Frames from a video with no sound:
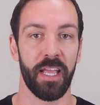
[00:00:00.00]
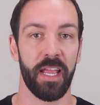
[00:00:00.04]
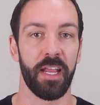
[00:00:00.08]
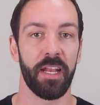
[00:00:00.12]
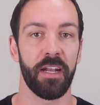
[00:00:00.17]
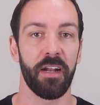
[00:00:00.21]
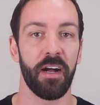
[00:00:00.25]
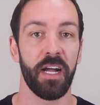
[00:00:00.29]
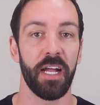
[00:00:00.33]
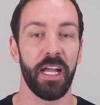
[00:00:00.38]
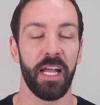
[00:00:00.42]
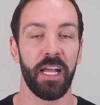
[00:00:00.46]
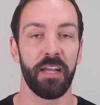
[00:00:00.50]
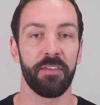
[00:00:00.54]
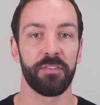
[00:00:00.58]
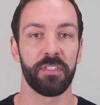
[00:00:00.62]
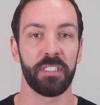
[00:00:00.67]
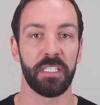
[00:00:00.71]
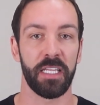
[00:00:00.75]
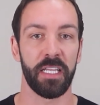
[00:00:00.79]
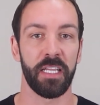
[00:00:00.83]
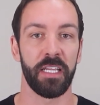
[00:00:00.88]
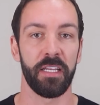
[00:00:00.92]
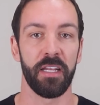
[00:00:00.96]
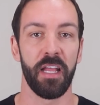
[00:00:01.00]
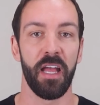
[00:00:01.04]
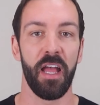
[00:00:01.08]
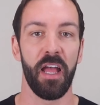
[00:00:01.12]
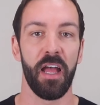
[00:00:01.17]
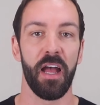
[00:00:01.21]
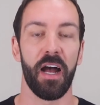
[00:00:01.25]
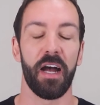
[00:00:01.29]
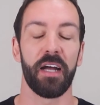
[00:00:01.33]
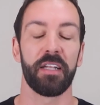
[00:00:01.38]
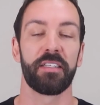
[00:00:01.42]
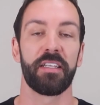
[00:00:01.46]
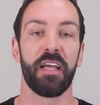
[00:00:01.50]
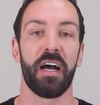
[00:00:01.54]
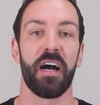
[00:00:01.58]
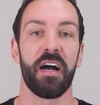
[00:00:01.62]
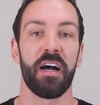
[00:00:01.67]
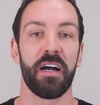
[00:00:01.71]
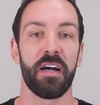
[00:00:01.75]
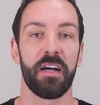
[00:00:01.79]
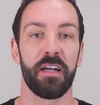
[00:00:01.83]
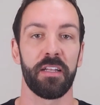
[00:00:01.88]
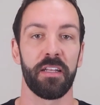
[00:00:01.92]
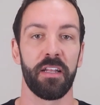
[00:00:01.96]
and I have seen a
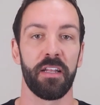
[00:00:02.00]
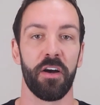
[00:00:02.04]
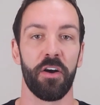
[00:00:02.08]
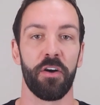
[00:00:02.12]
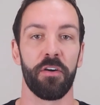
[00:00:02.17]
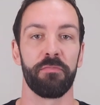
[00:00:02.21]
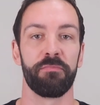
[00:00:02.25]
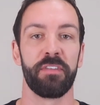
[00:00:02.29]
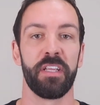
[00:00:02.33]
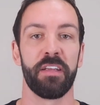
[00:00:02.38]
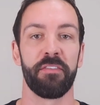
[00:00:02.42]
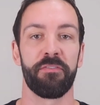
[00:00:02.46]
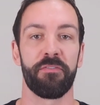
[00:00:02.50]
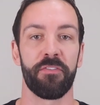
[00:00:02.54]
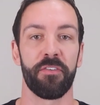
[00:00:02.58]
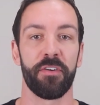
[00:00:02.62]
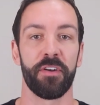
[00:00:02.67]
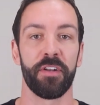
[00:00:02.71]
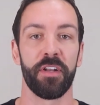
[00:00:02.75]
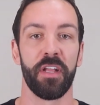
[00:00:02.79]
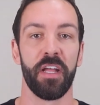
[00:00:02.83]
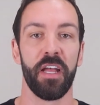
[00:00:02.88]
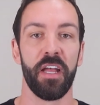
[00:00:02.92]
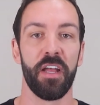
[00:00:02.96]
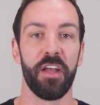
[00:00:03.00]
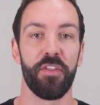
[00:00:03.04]
ton of different